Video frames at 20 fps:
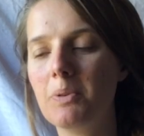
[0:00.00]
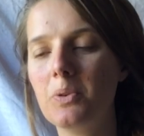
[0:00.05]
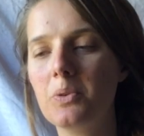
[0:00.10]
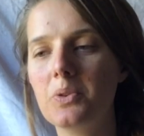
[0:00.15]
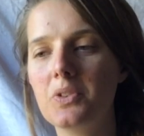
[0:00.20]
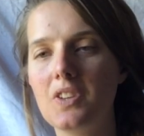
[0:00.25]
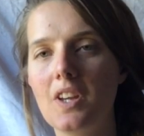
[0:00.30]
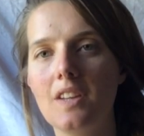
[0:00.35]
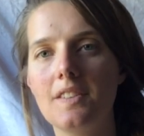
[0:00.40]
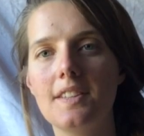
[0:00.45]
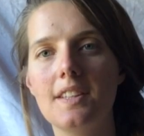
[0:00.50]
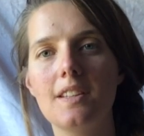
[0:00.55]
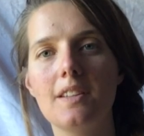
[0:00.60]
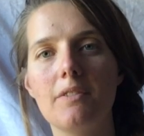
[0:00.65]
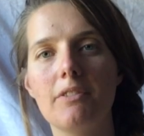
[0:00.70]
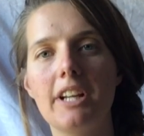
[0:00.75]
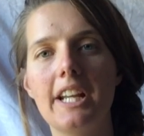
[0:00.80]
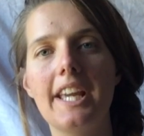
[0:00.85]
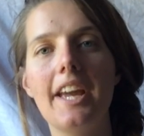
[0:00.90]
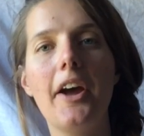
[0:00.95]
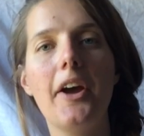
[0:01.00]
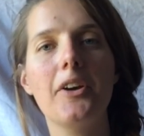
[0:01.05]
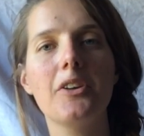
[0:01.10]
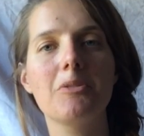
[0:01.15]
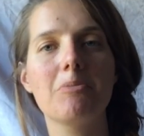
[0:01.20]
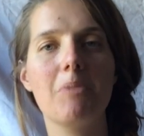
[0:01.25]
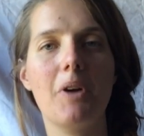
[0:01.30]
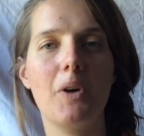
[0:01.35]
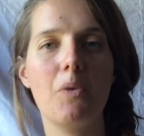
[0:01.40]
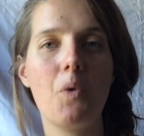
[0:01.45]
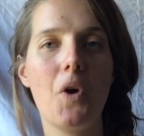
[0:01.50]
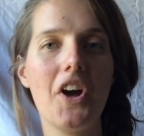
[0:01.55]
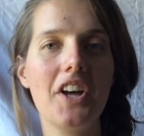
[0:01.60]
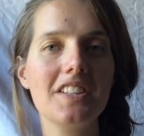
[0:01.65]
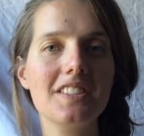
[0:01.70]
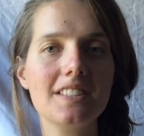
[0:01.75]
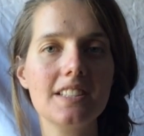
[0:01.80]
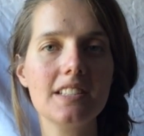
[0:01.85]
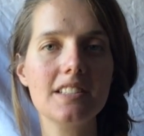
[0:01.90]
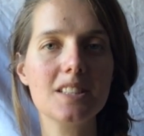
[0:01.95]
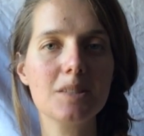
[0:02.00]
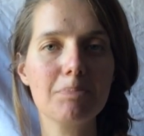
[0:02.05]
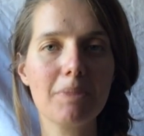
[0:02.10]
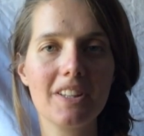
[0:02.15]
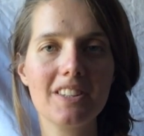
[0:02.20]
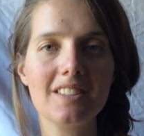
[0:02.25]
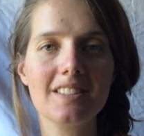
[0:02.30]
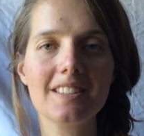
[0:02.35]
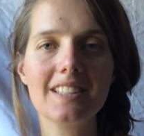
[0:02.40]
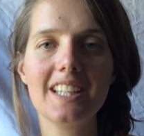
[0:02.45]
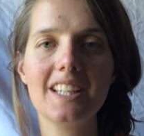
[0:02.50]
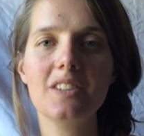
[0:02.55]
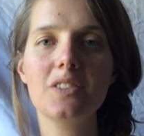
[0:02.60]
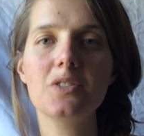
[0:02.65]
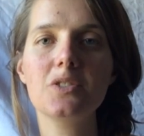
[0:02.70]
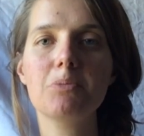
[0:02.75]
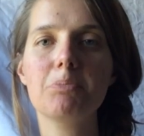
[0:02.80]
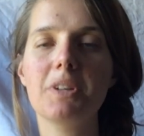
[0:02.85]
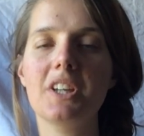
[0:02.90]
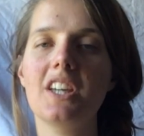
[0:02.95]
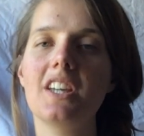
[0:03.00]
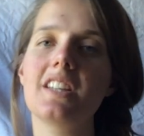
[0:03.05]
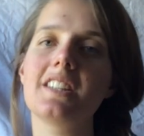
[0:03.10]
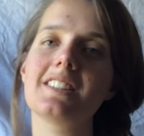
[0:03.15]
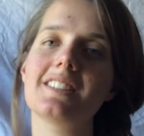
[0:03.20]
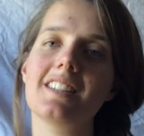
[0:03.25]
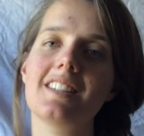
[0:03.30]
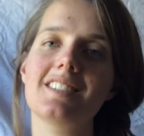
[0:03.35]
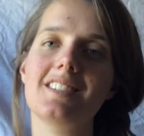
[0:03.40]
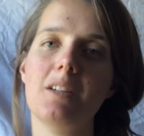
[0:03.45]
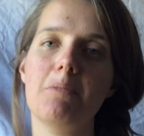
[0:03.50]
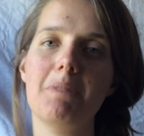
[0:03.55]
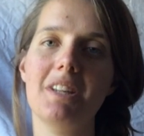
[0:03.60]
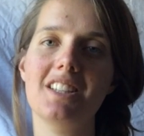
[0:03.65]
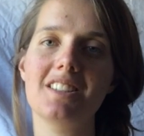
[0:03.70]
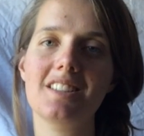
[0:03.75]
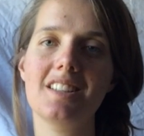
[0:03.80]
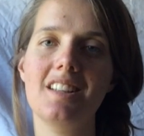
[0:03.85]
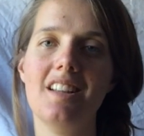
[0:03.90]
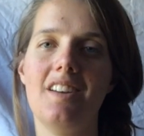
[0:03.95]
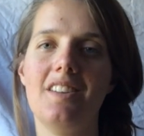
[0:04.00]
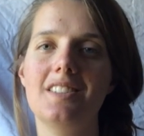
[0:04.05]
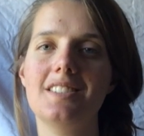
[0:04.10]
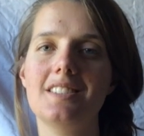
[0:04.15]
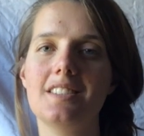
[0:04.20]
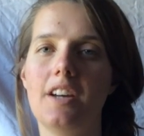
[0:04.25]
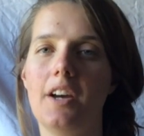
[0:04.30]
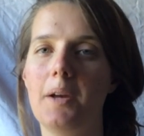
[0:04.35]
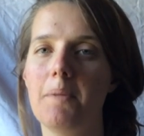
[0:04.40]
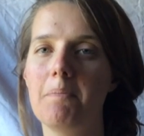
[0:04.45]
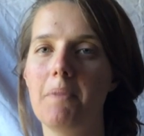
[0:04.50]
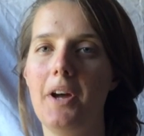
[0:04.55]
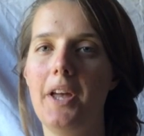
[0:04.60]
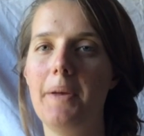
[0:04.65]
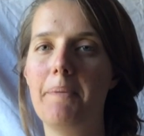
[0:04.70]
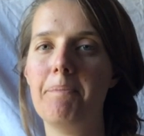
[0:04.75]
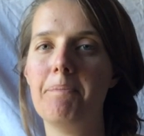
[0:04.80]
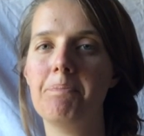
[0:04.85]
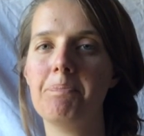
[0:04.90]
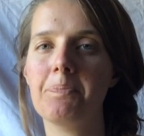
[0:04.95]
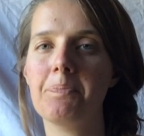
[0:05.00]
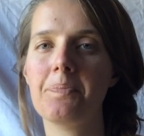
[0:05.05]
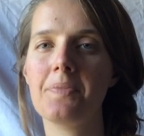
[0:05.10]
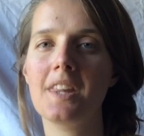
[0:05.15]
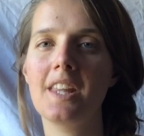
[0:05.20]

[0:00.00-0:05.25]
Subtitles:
but also to really hone my worsted spun skills, because as I mentioned last time, I'm